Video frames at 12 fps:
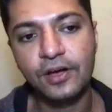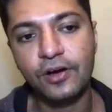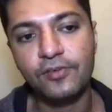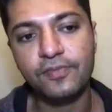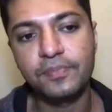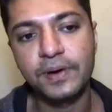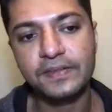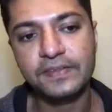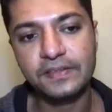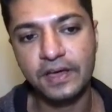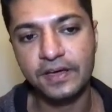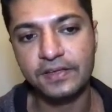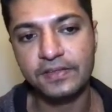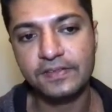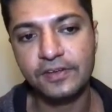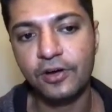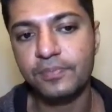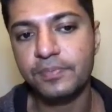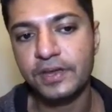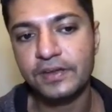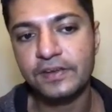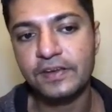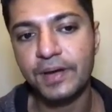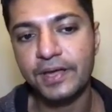of bus lines
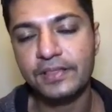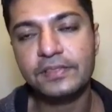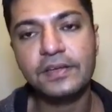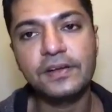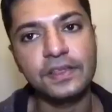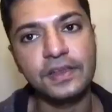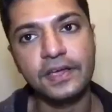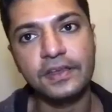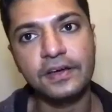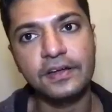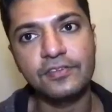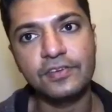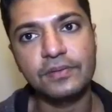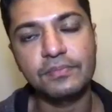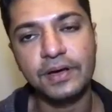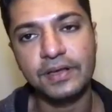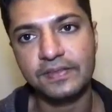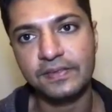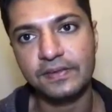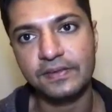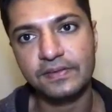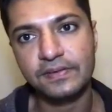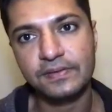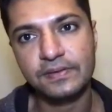operated by 3,900
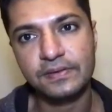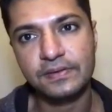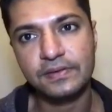buses.